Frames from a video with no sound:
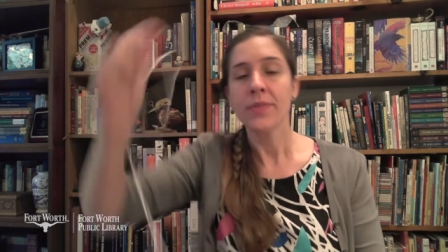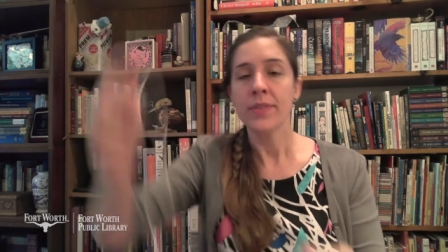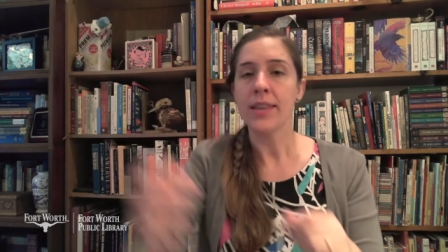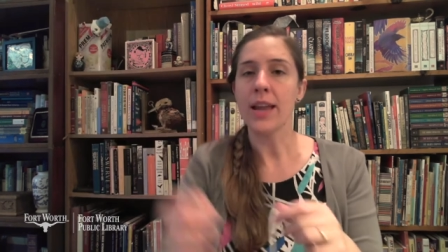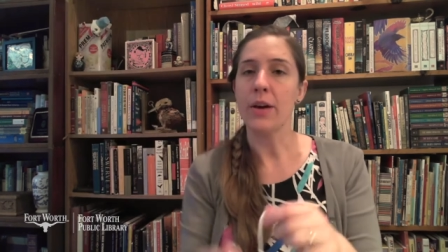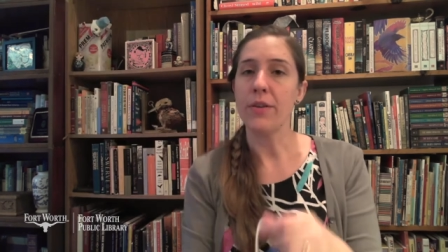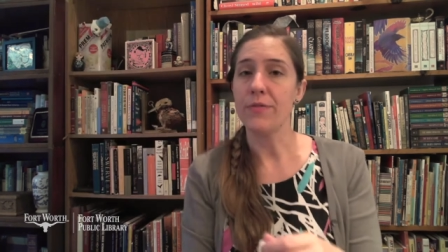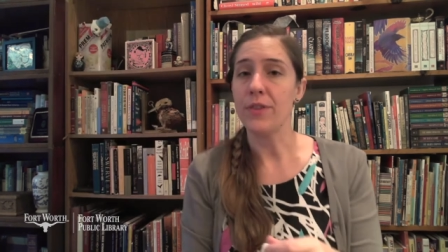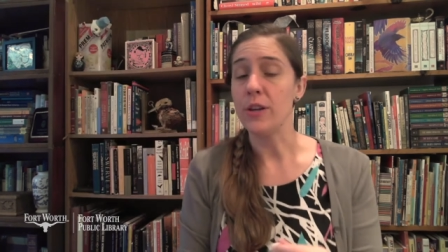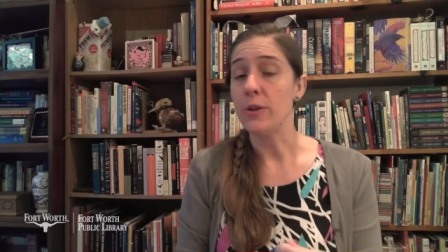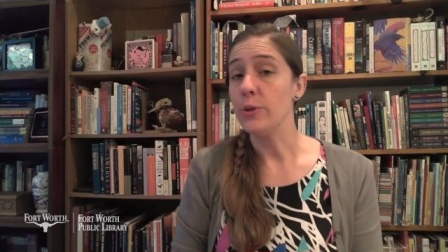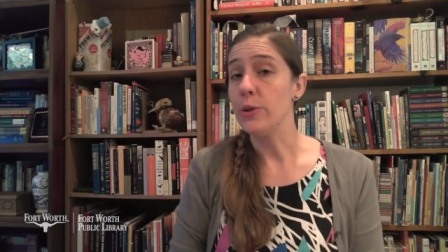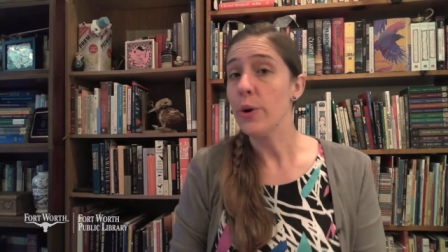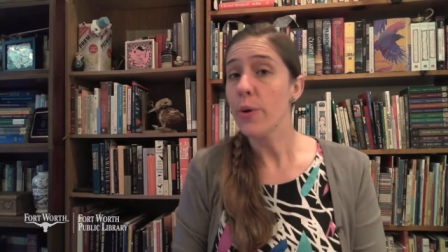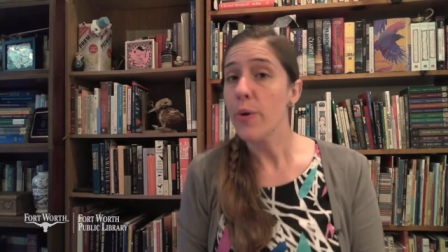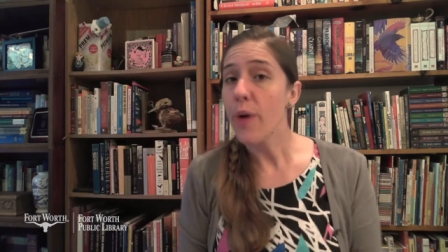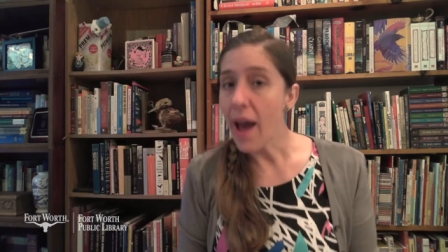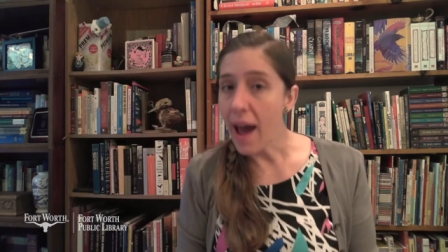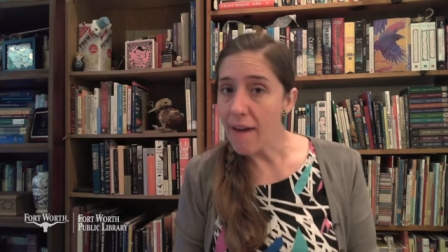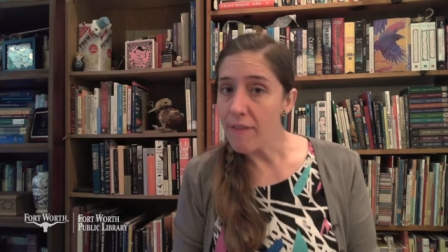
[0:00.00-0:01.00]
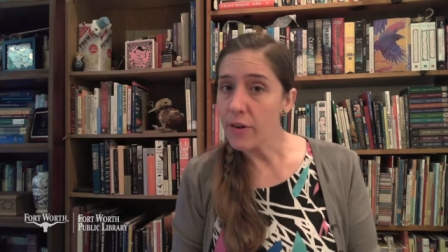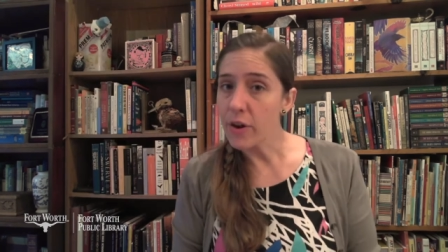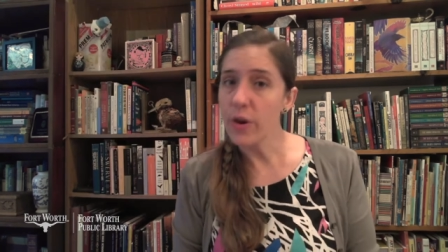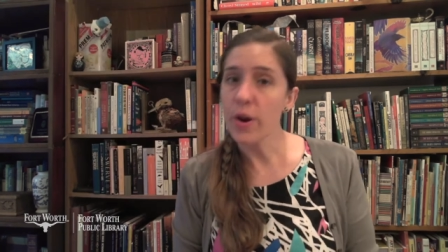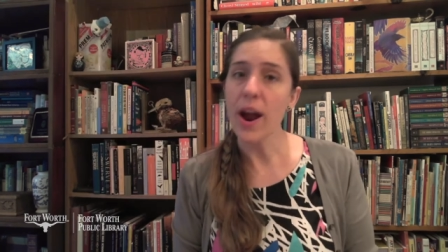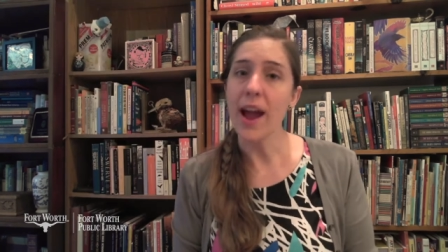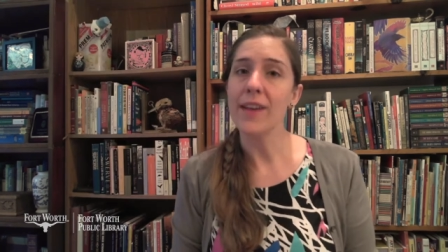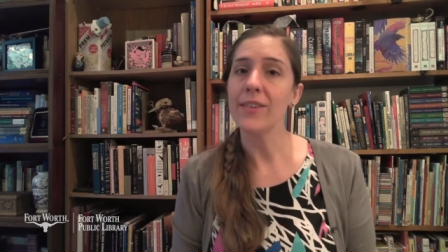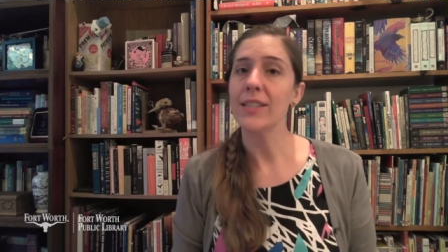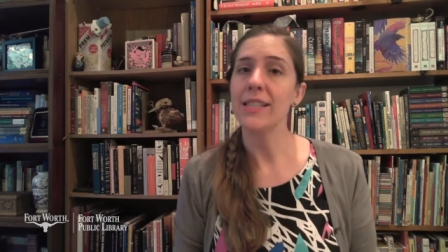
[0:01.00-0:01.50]
Now, if you don't have a
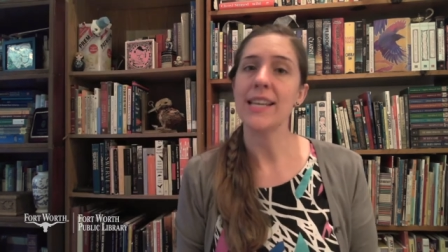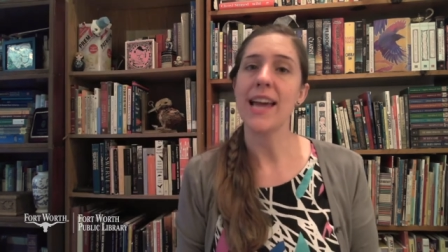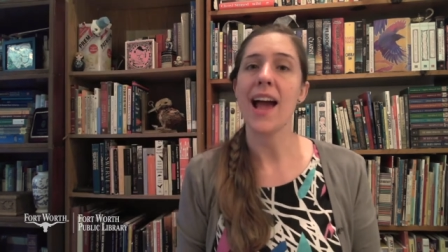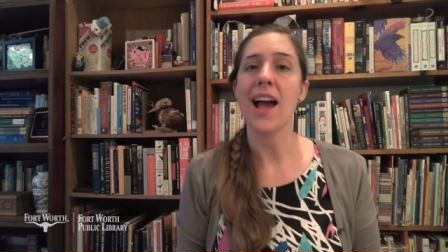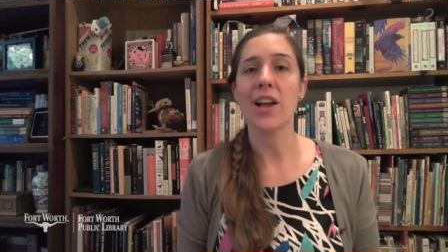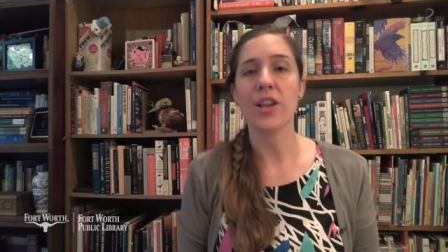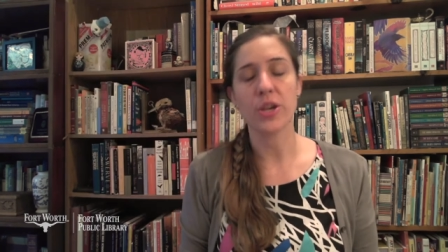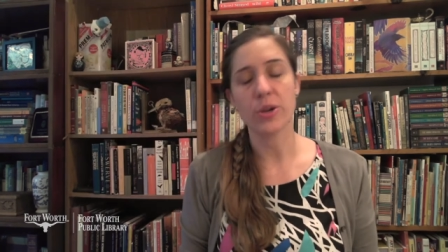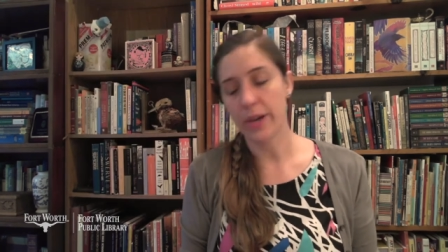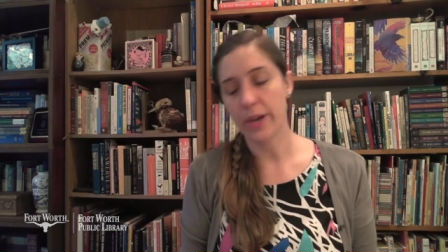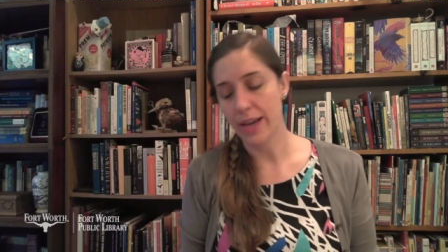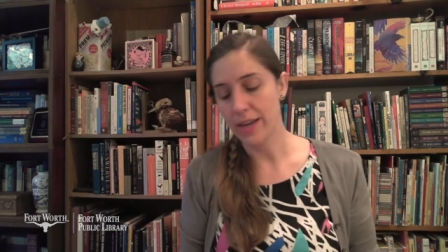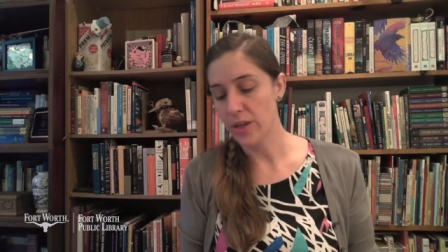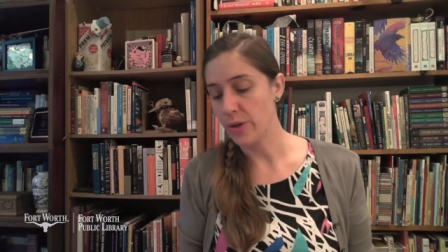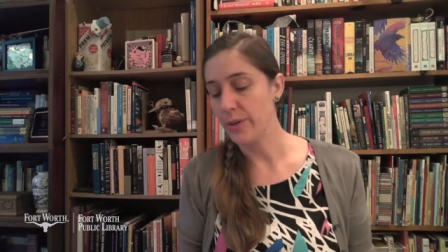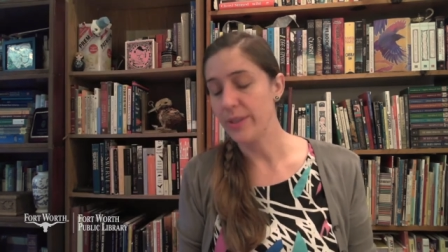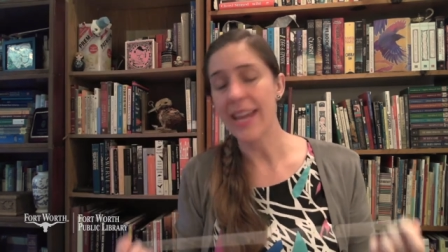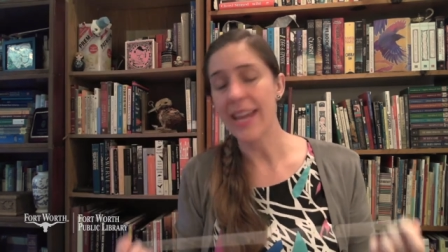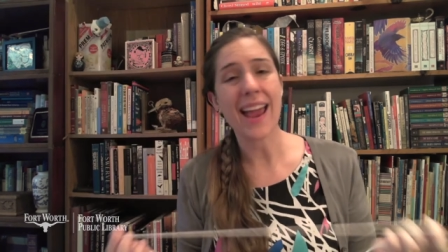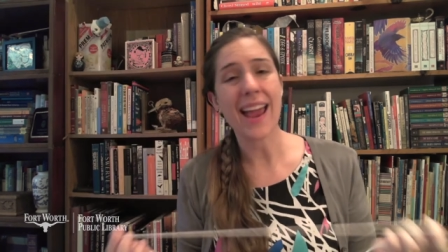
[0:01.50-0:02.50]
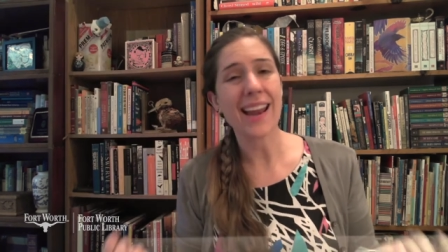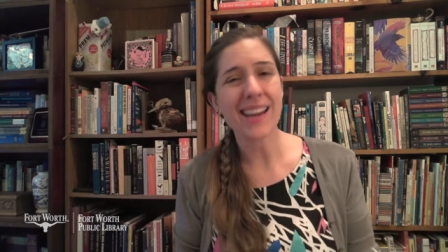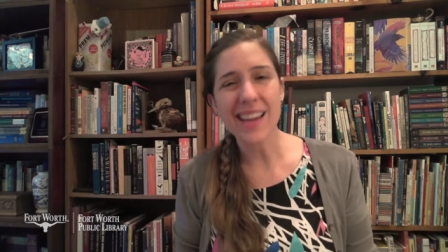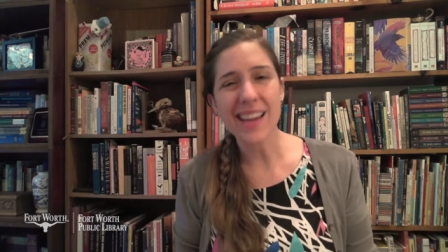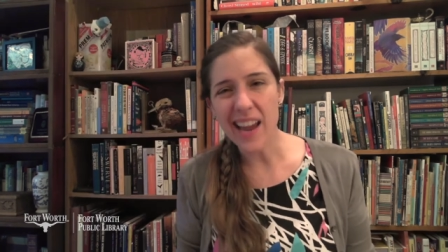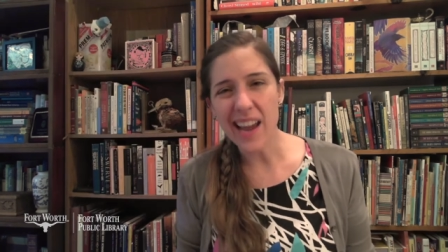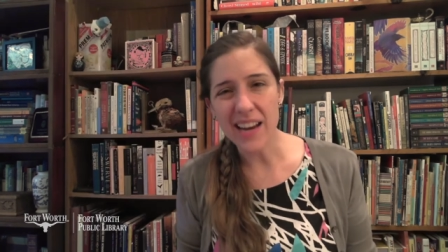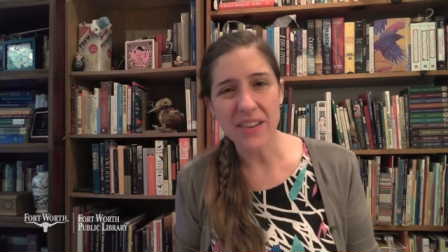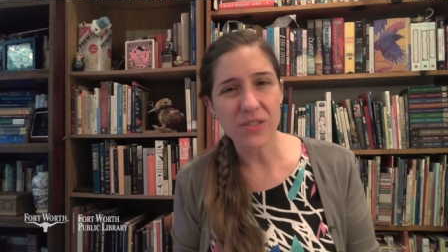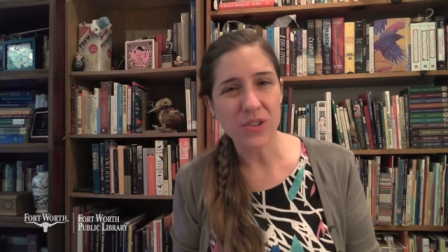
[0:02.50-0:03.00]
craft sack, you can use any
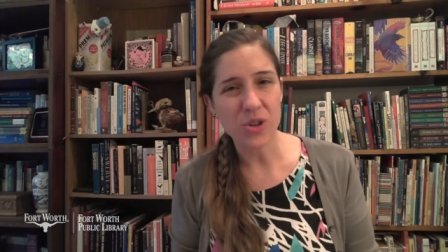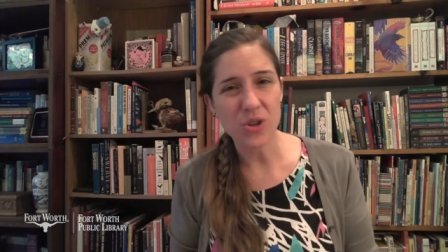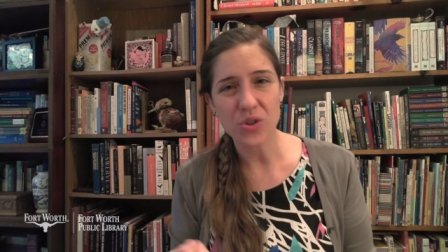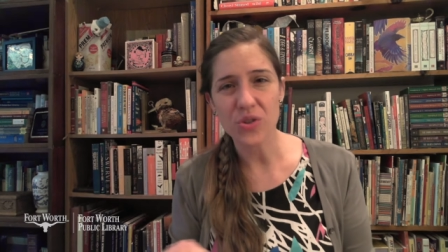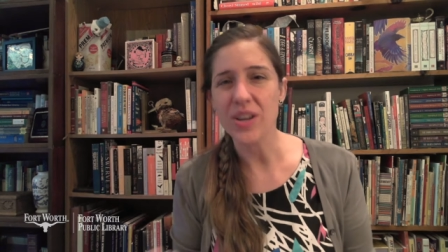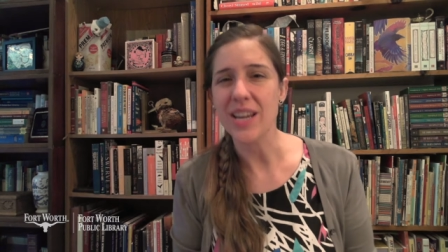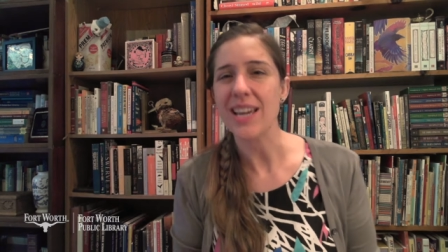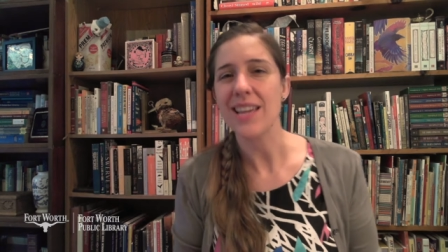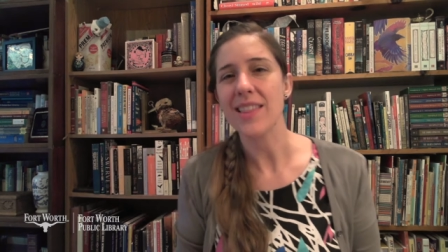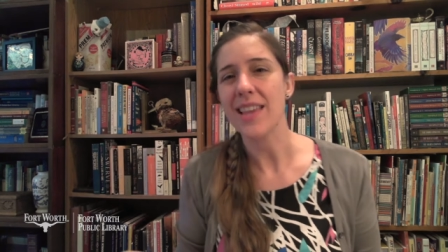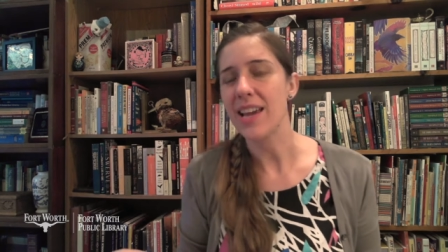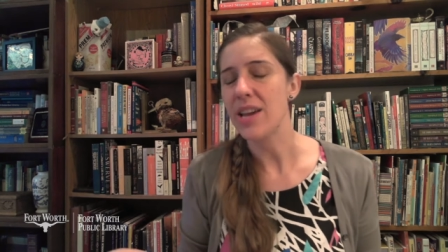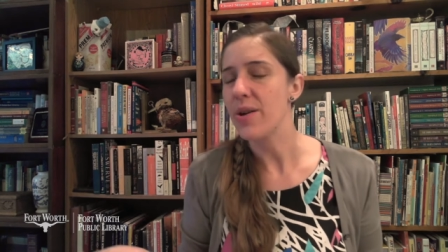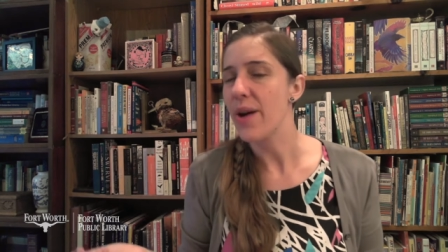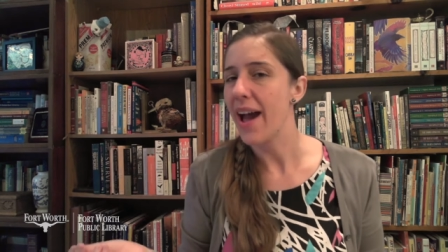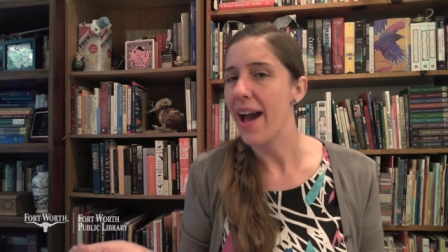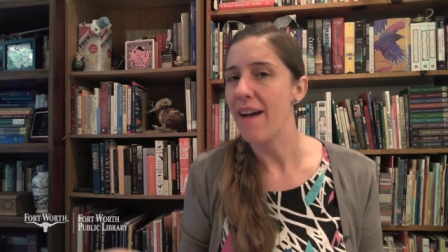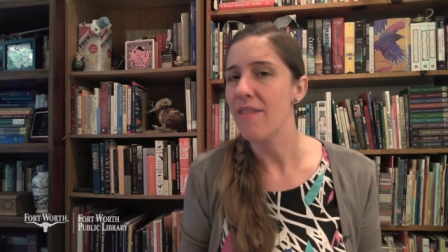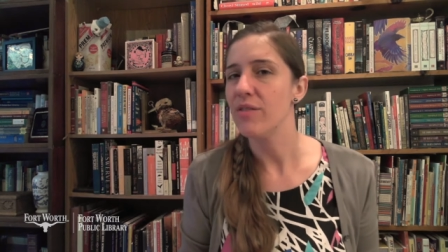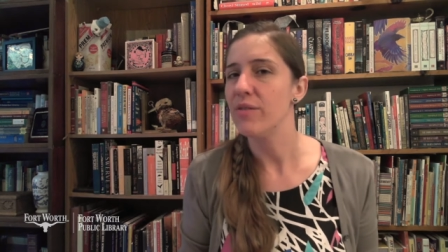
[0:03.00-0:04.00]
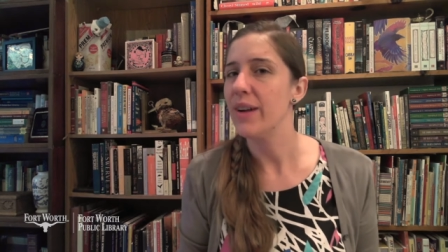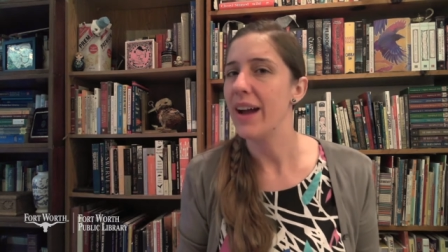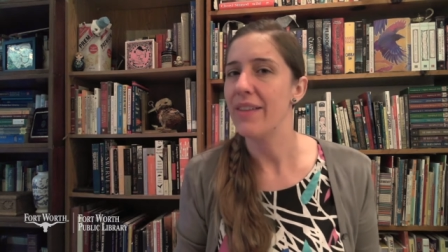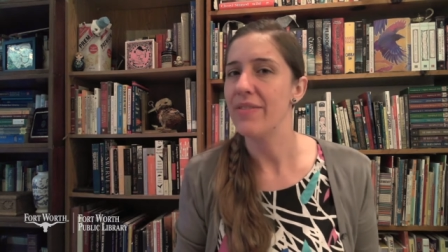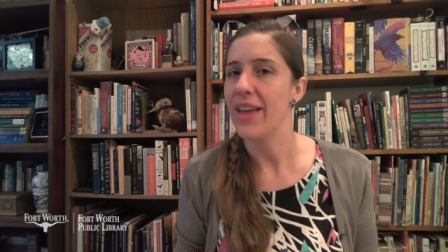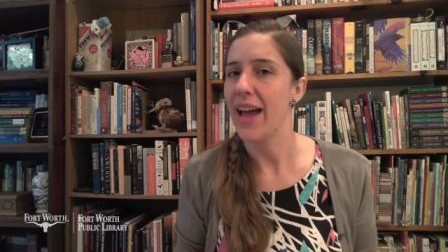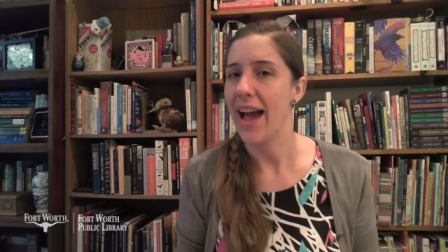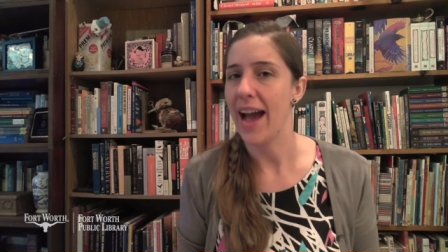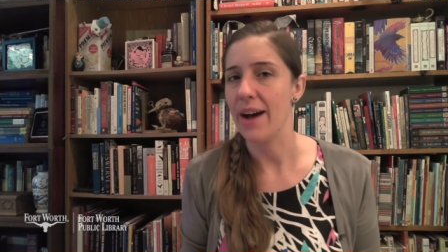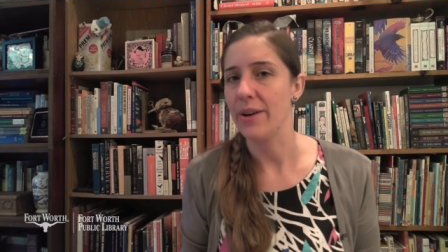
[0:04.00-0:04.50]
kind of string that you have
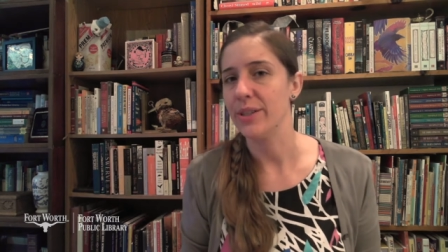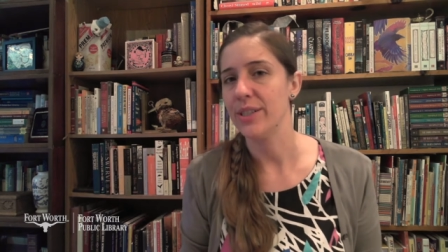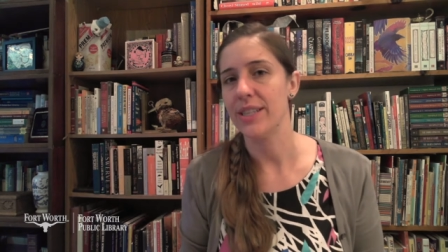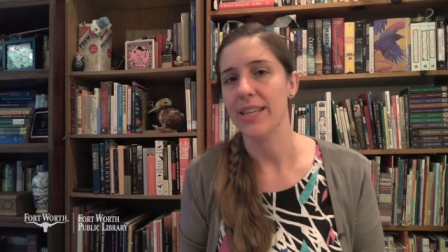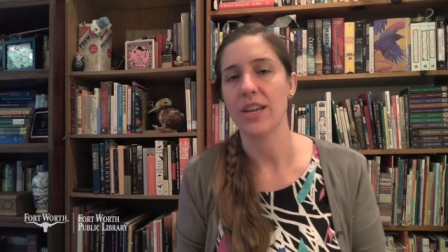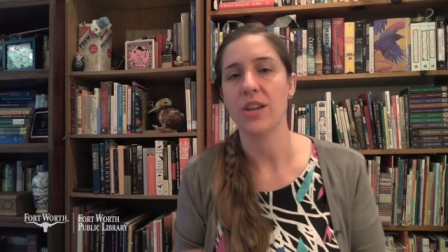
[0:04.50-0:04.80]
around the house.